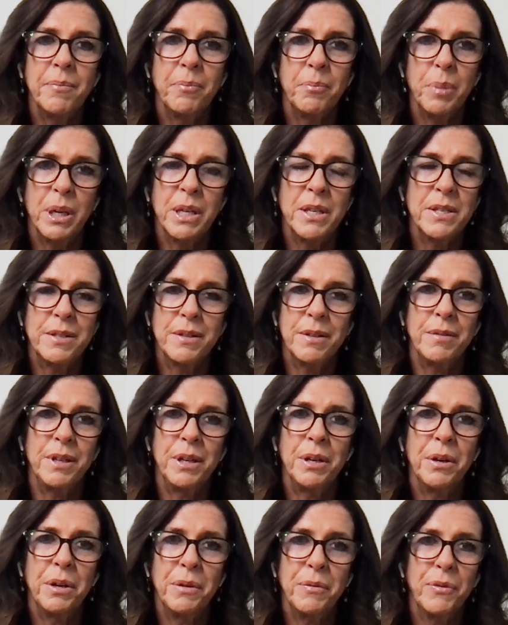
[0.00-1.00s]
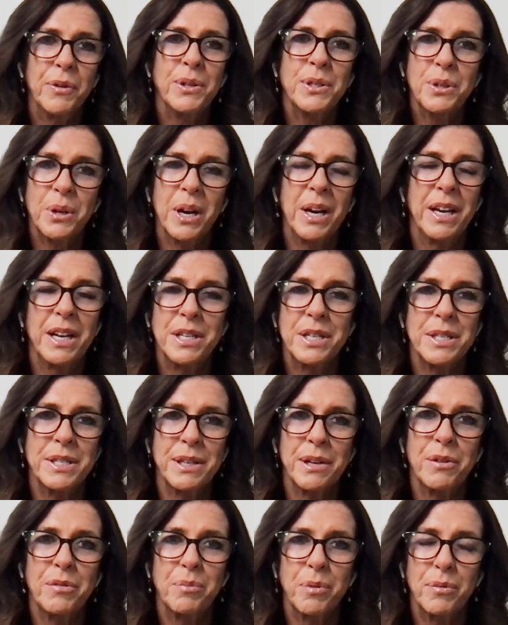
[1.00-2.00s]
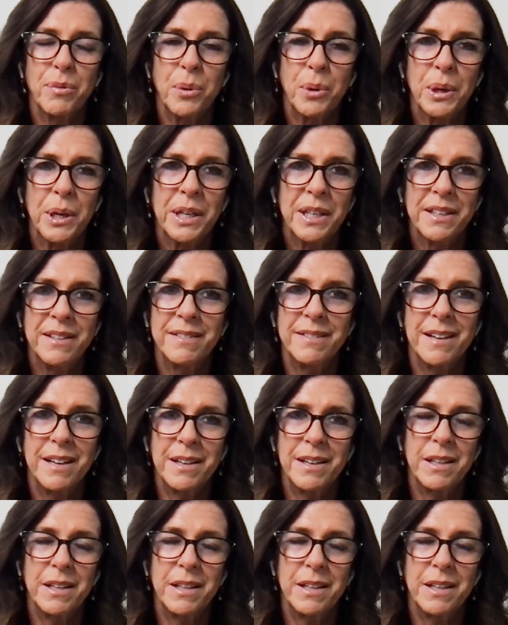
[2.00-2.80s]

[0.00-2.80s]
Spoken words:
because, you first got to lead yourself before you can,